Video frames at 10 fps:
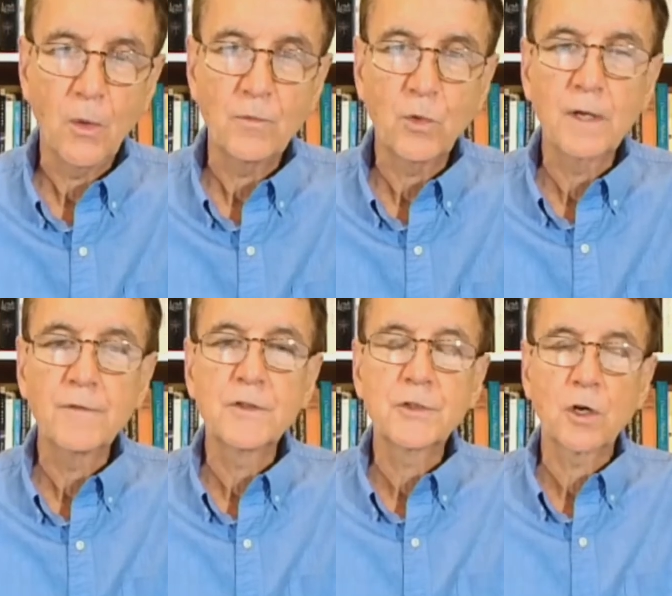And one of
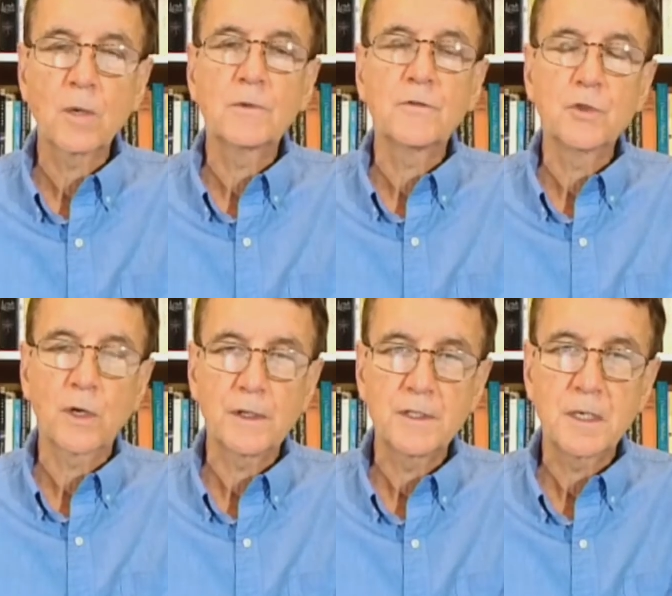the terms of
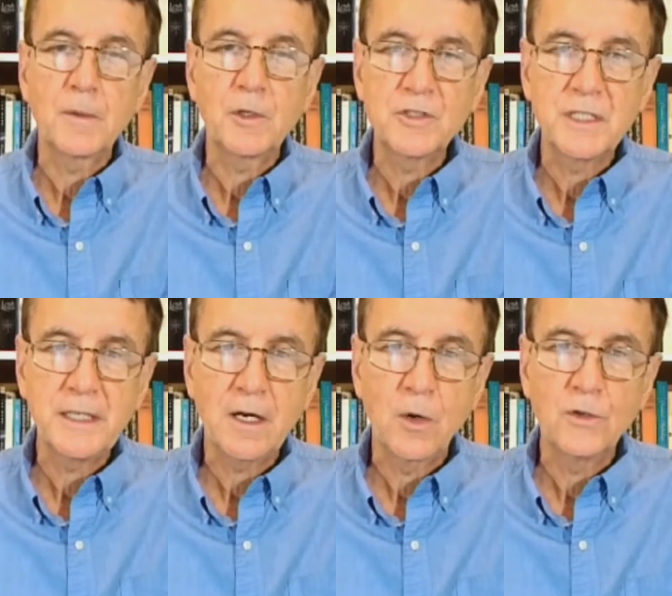joining the
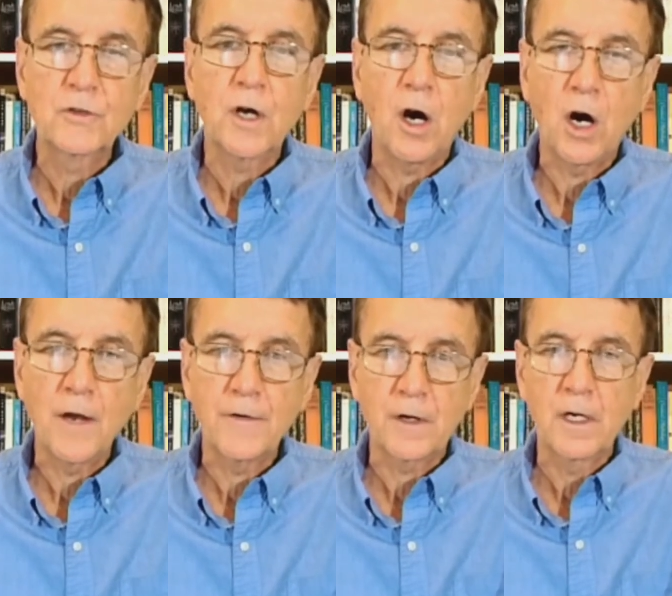WTO is to
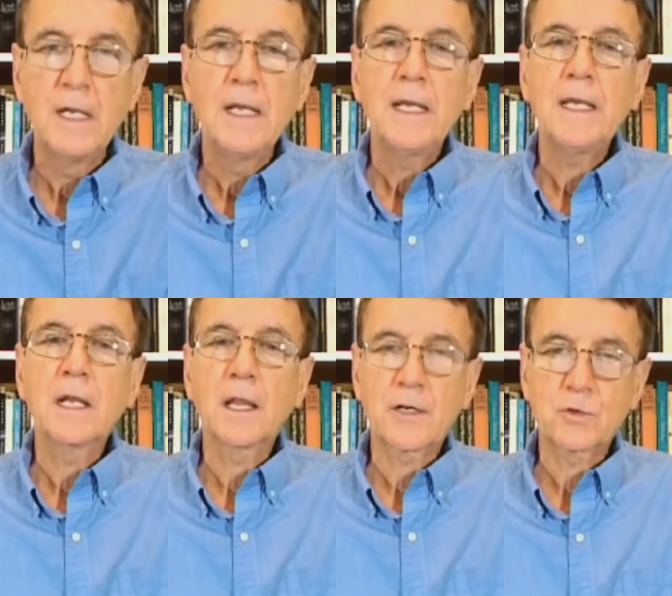honor
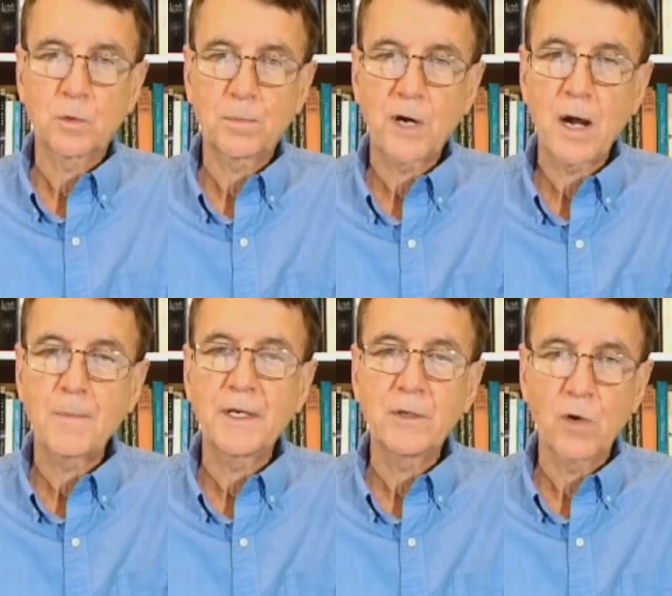intellectual
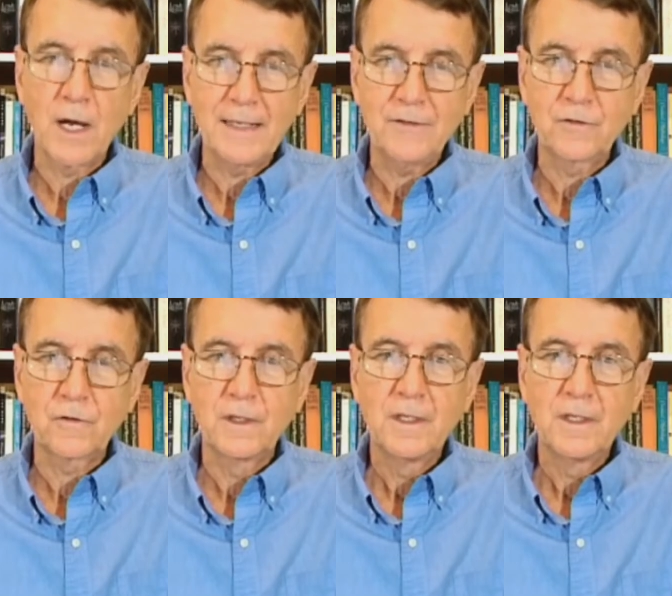property rights.